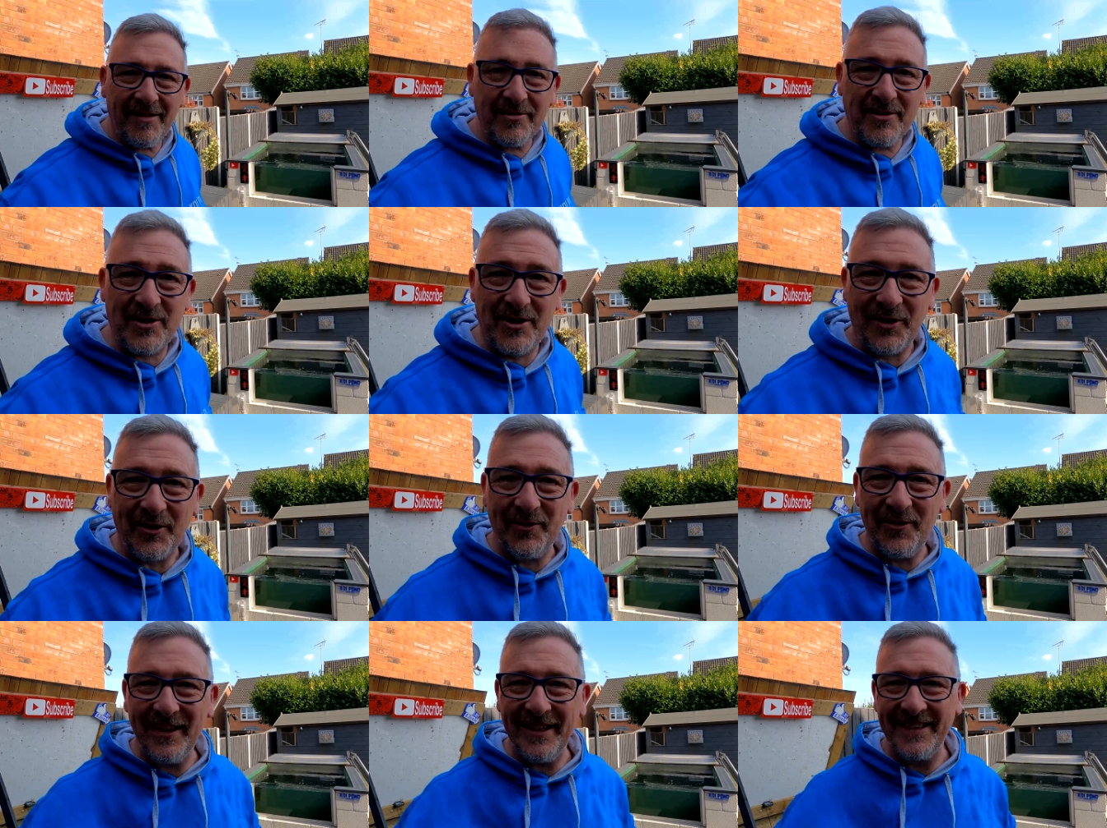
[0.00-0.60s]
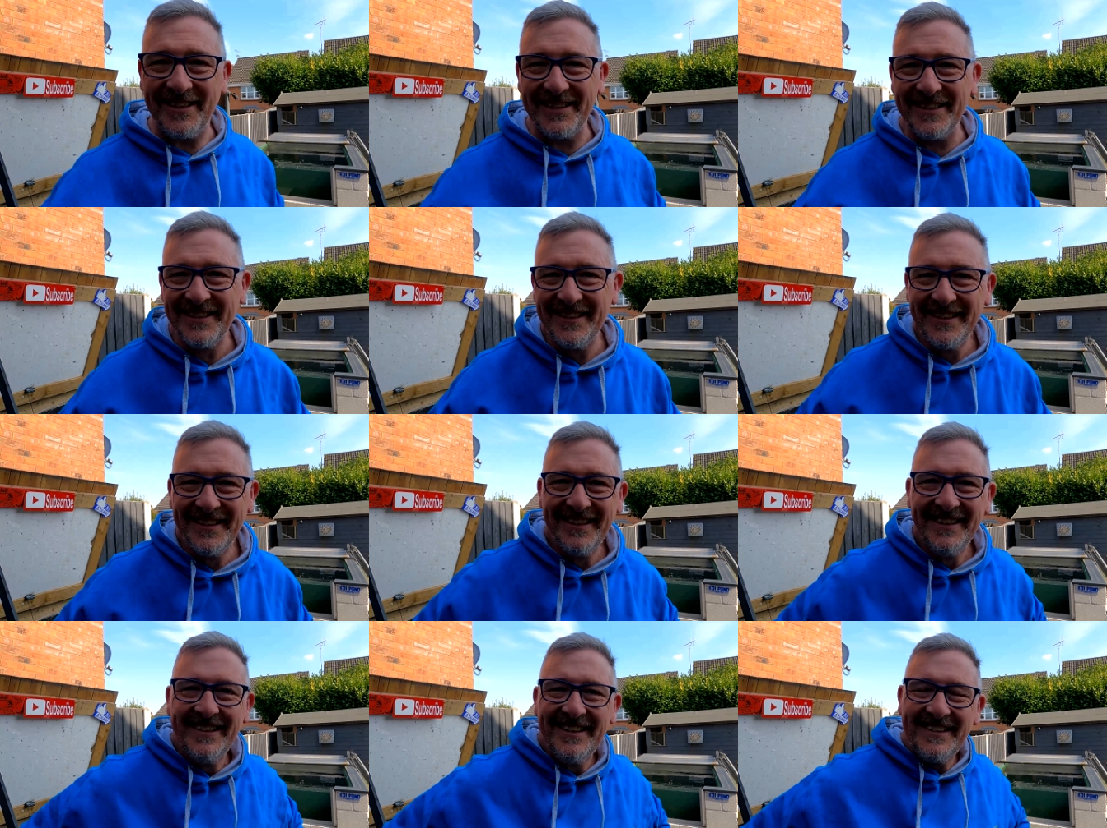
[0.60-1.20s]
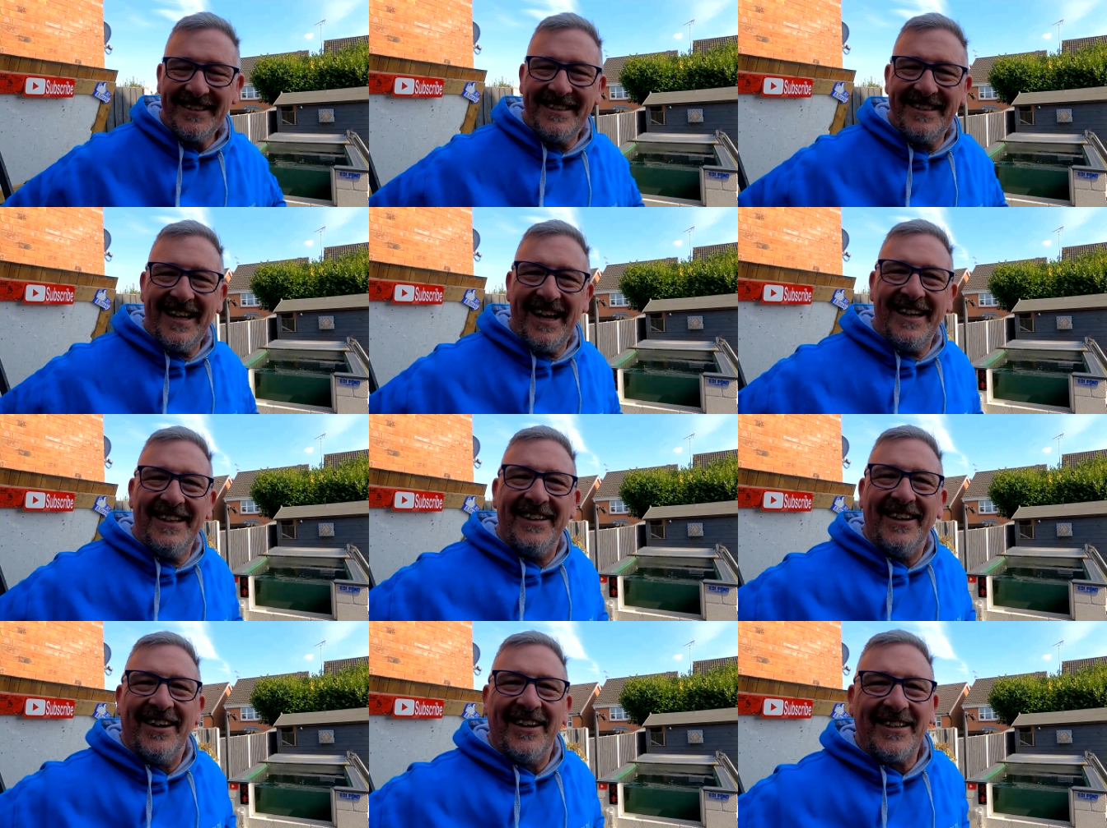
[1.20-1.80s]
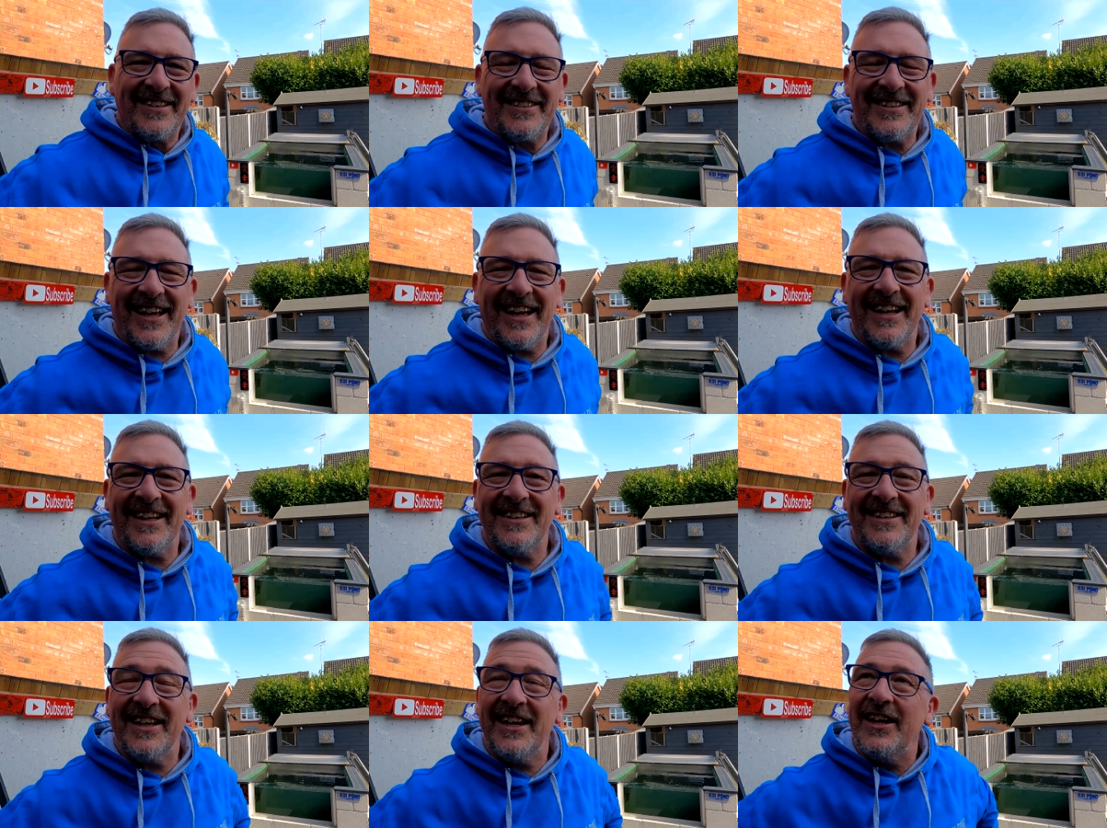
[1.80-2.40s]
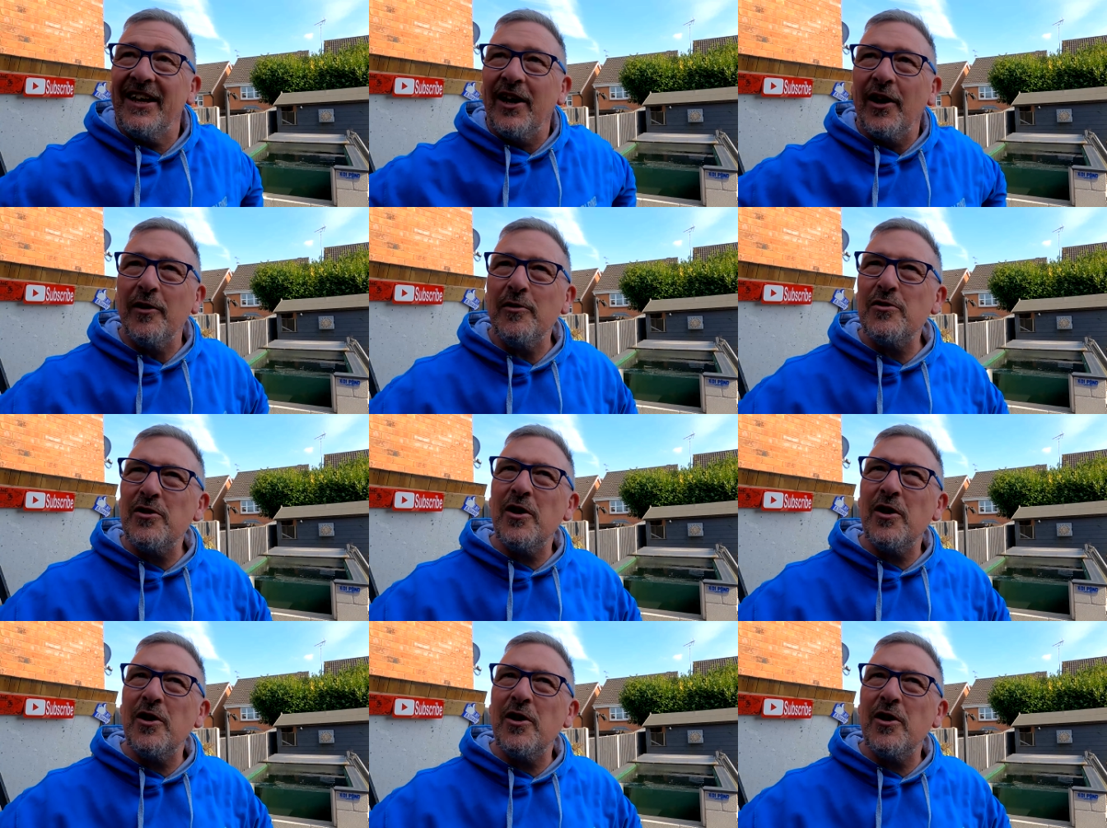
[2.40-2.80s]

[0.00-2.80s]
That was cool, wasn't it? Dead nice. There you go.